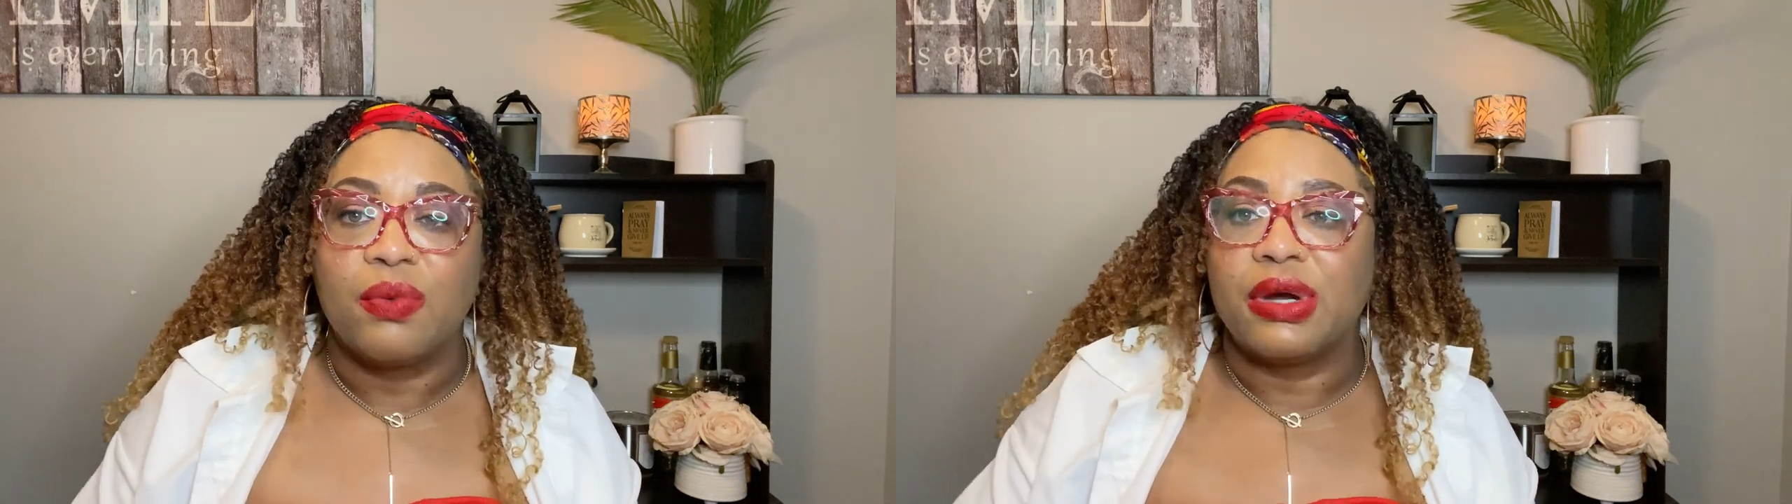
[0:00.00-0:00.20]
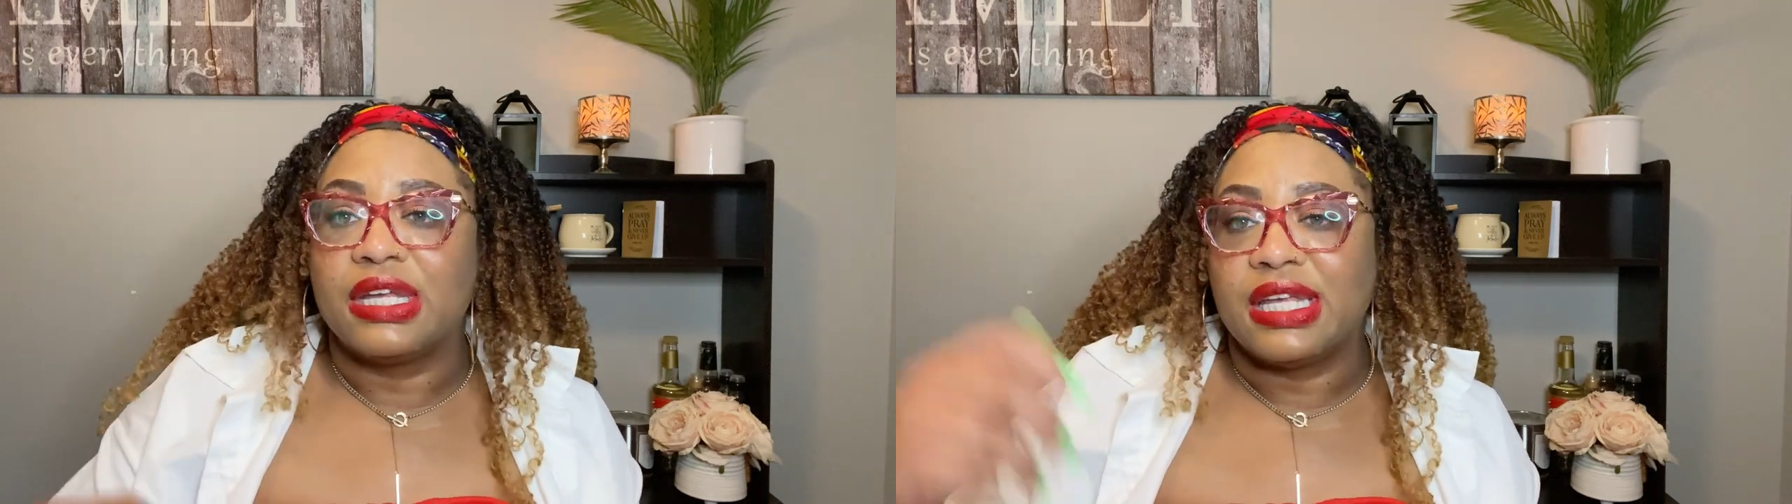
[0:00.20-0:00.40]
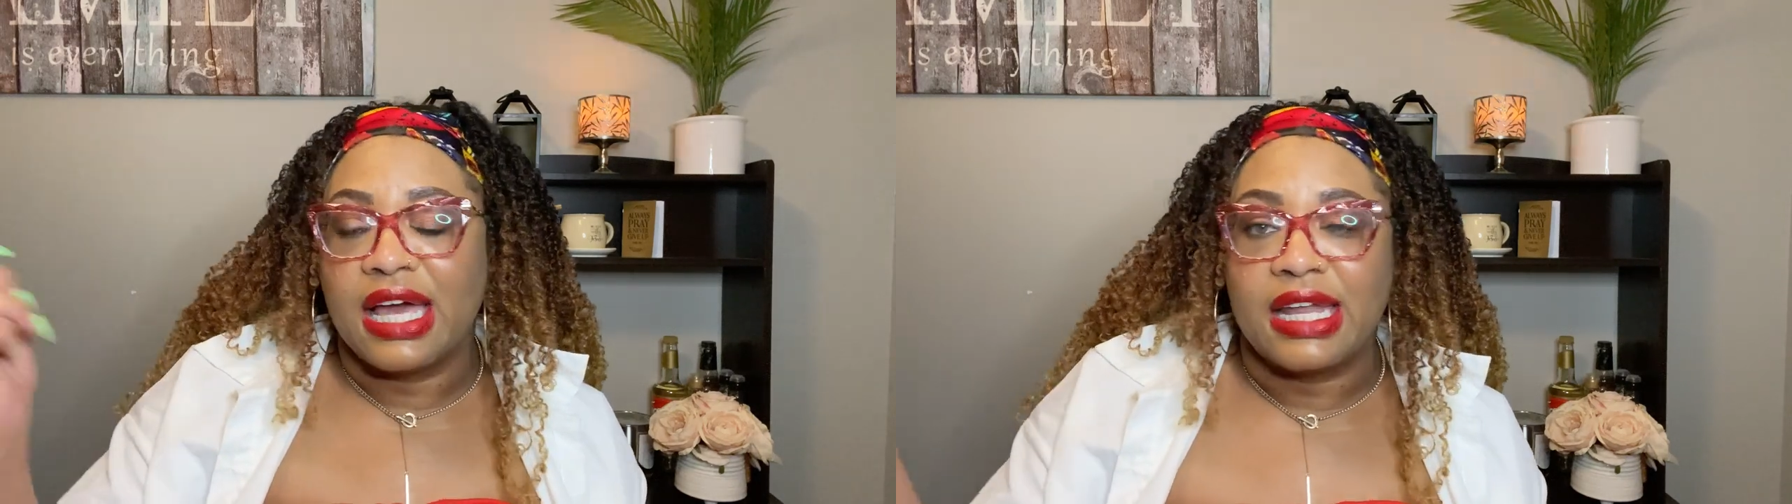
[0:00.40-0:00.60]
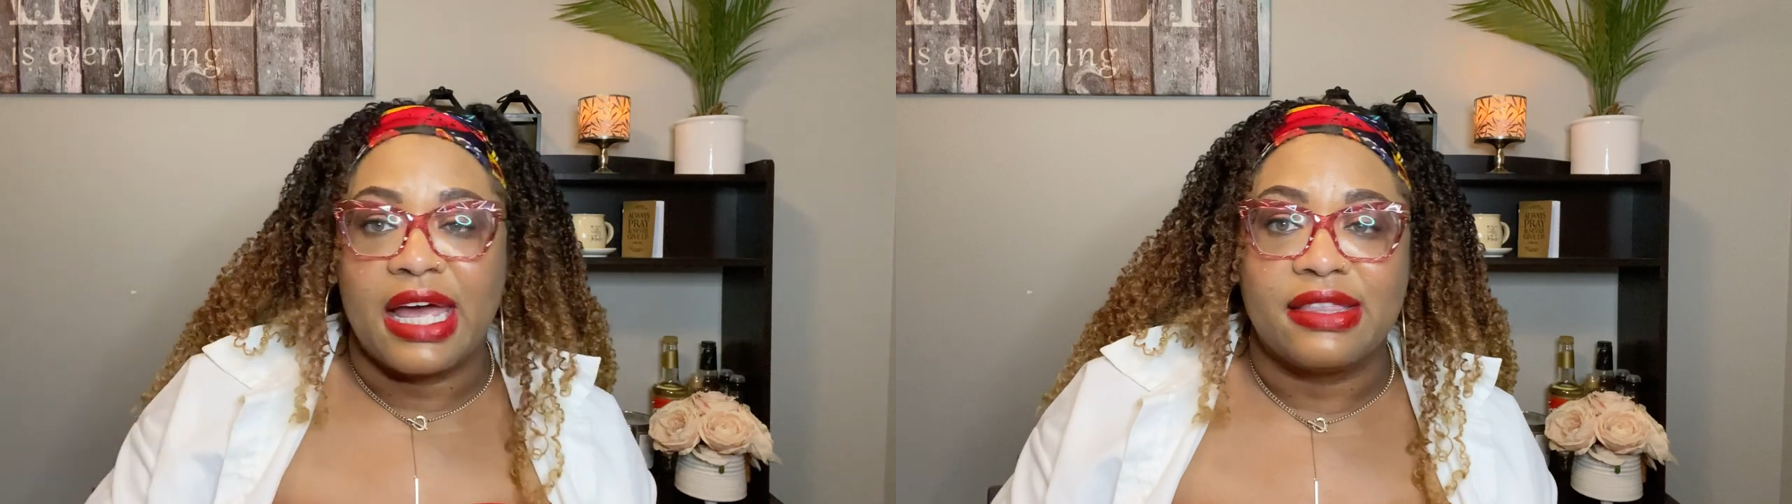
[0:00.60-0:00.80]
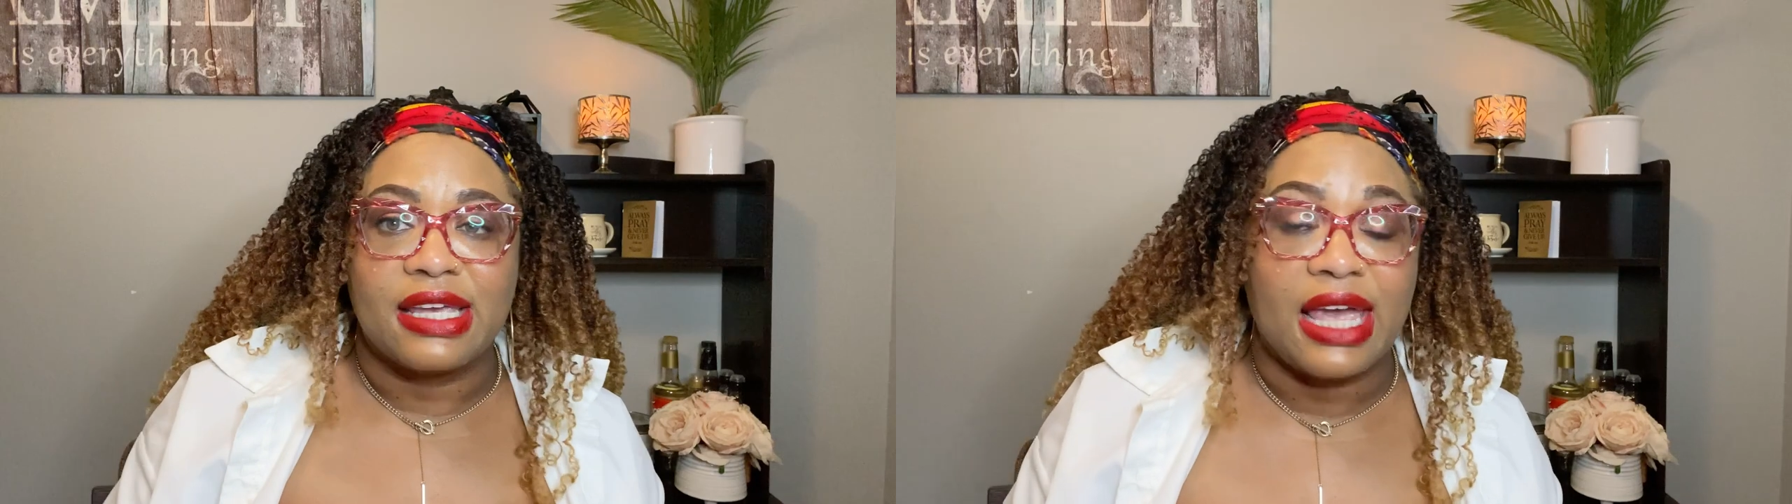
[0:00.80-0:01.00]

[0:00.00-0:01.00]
would yell at the